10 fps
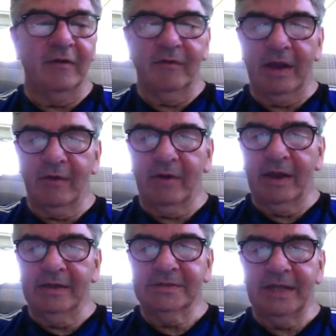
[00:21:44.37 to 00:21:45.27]
Now,
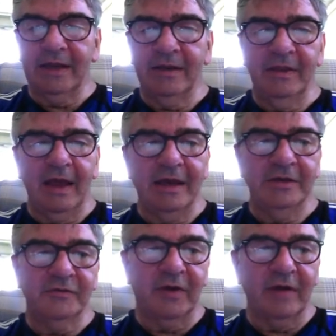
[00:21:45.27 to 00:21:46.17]
it's taken the
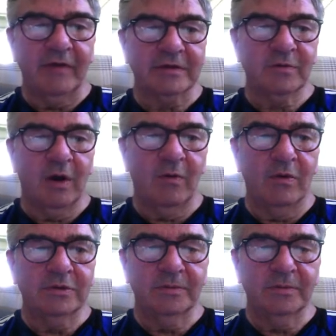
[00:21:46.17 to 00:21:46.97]
H5, that's what I wanted,